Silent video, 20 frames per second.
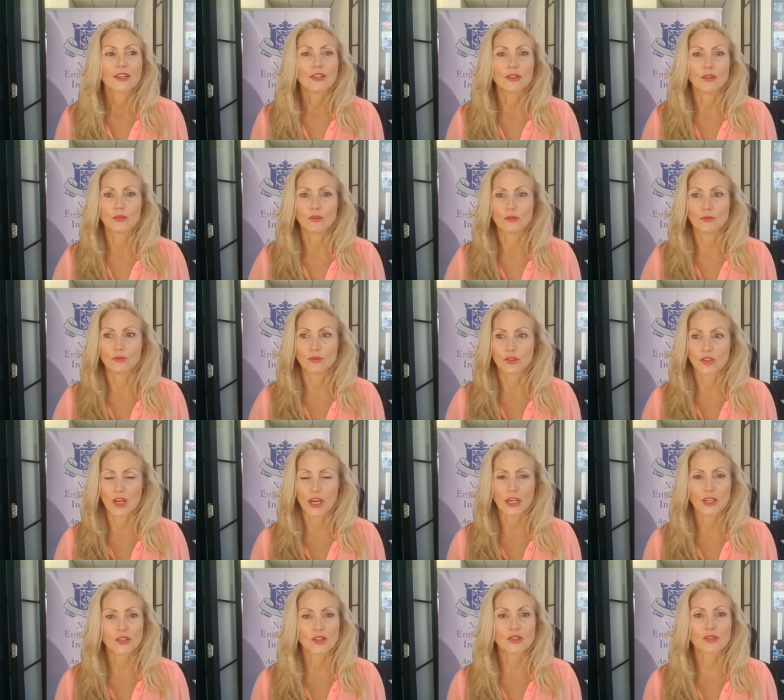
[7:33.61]
you
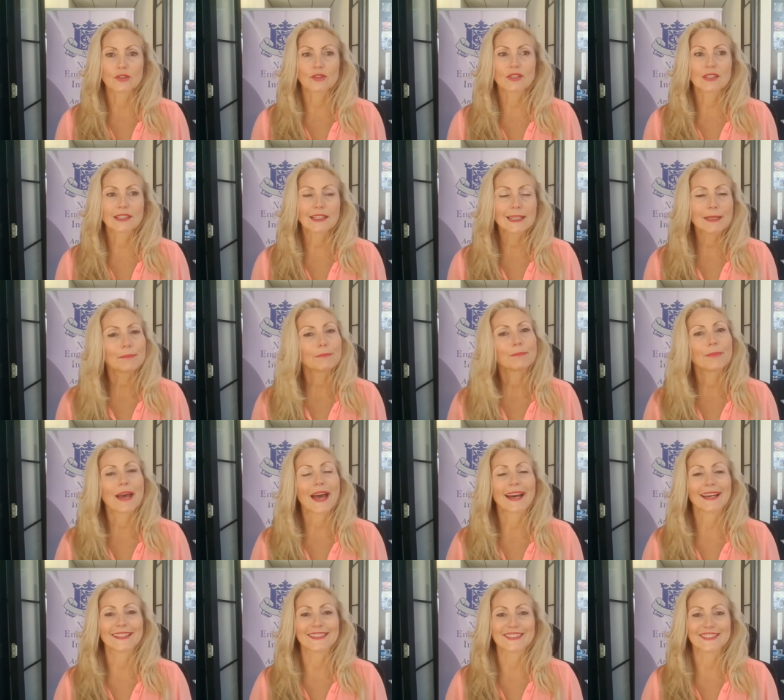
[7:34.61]
change your sleep
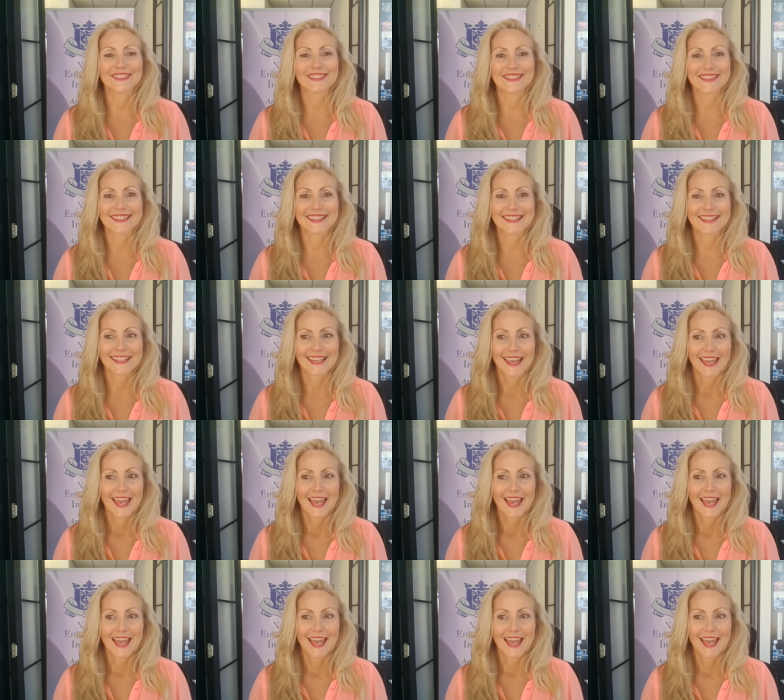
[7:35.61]
patterns,